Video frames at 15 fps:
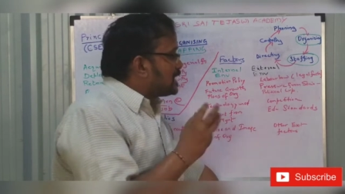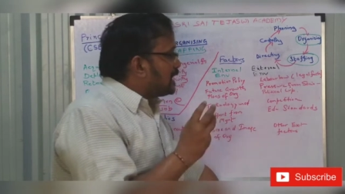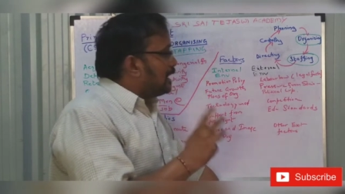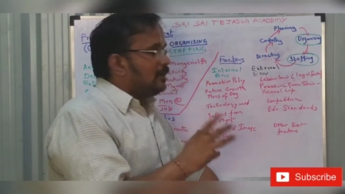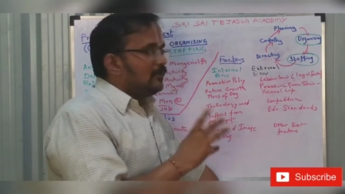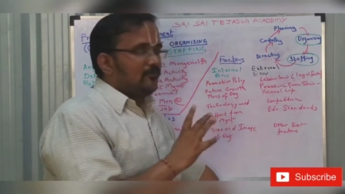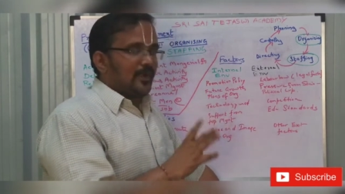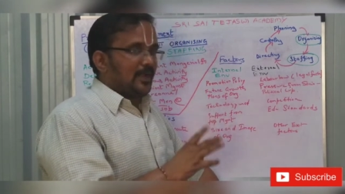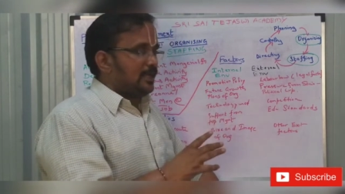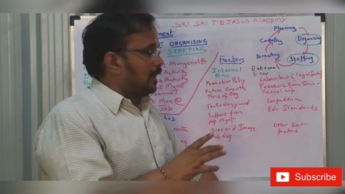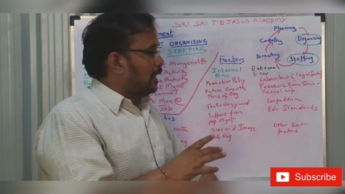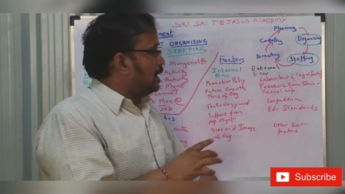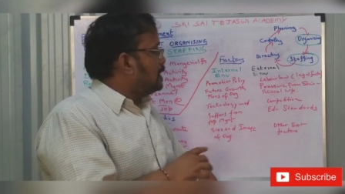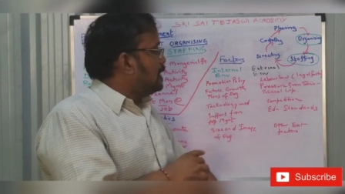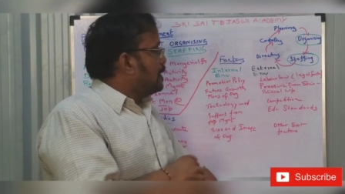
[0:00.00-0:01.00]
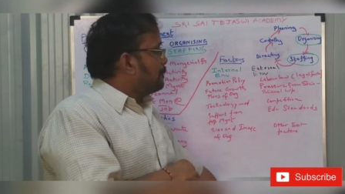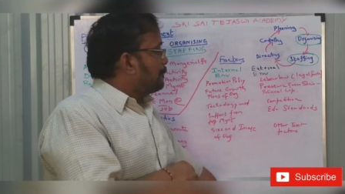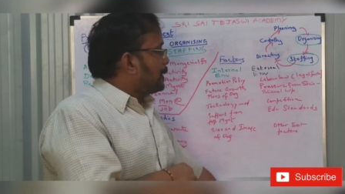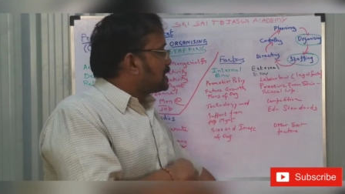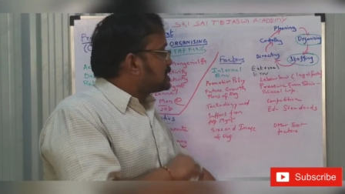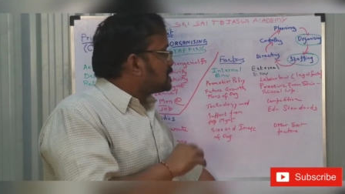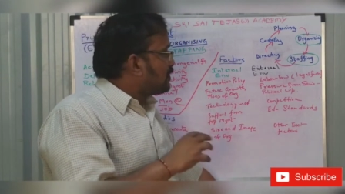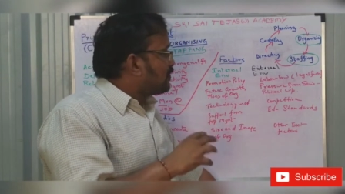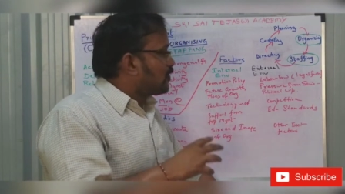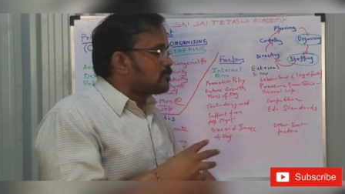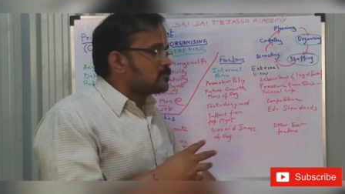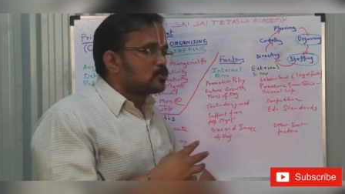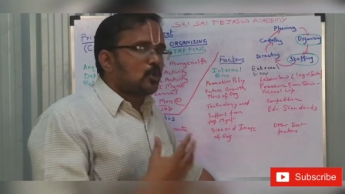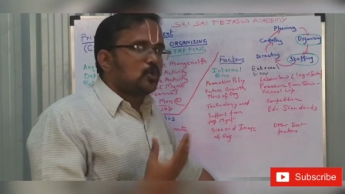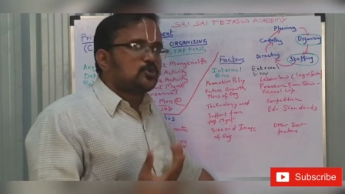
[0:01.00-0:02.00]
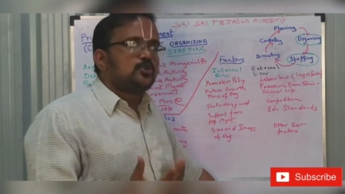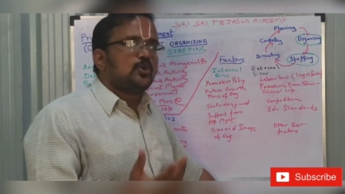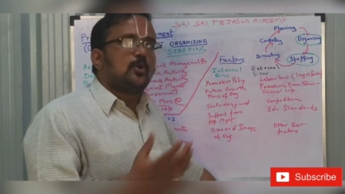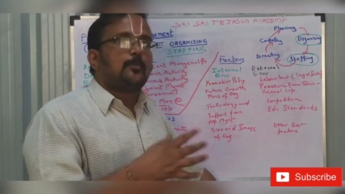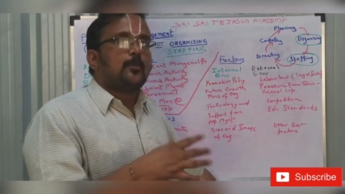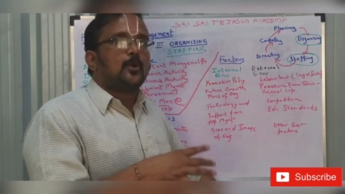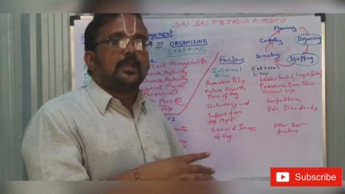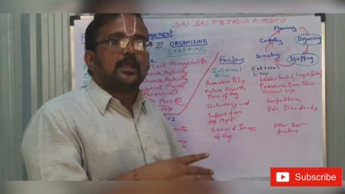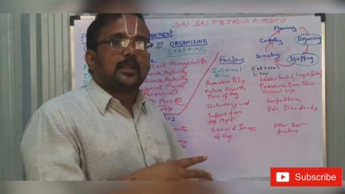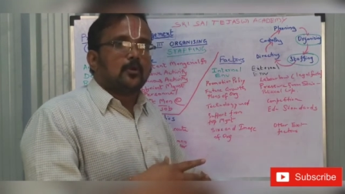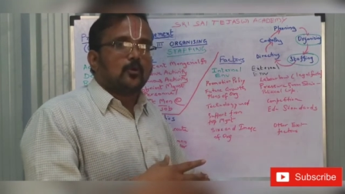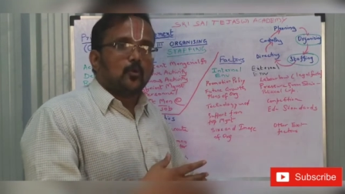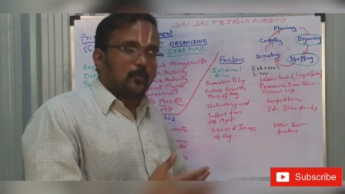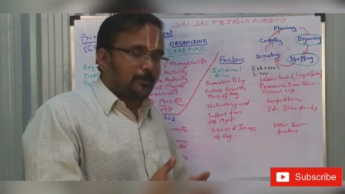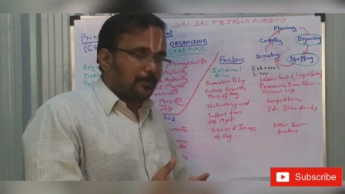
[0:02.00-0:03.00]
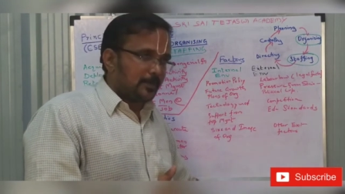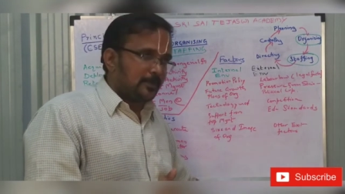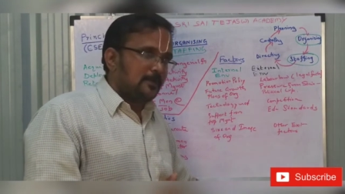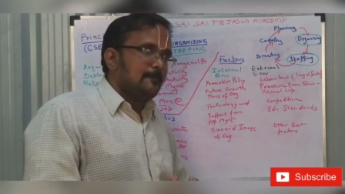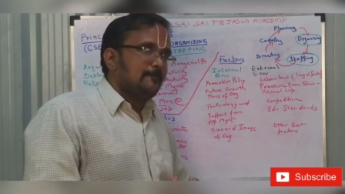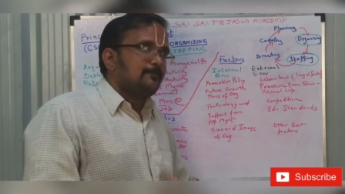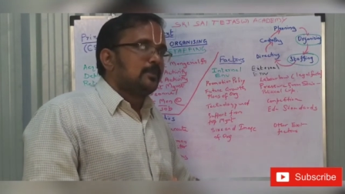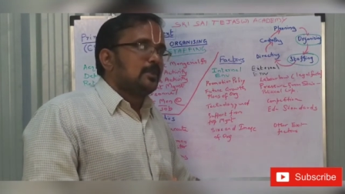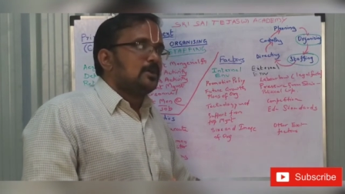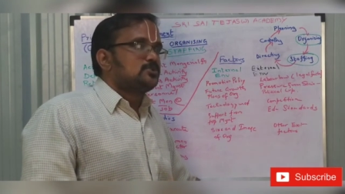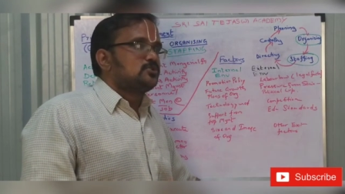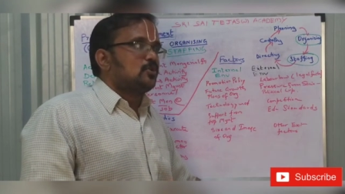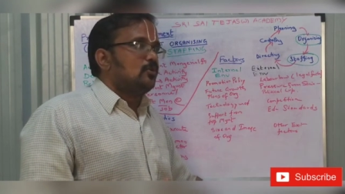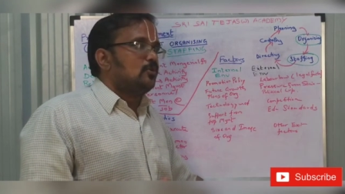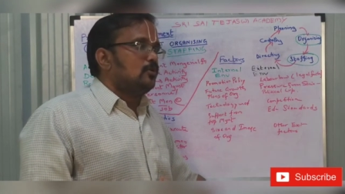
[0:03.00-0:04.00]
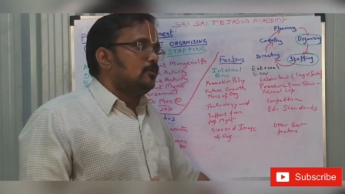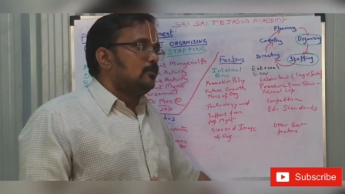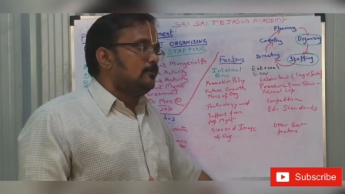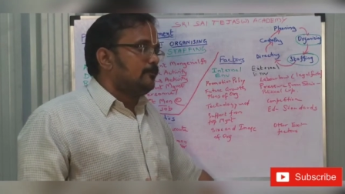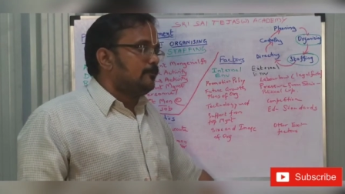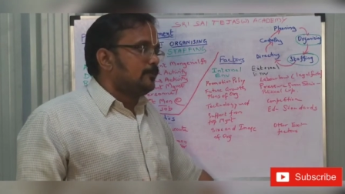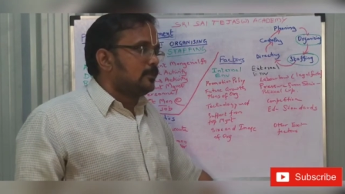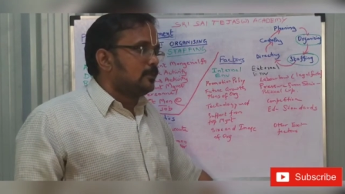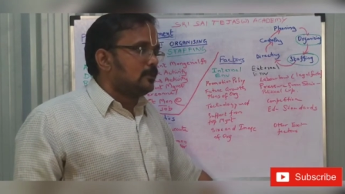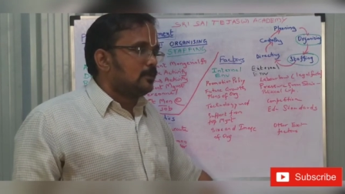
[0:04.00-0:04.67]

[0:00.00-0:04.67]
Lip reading: external factor. Pressure from socio-political group. So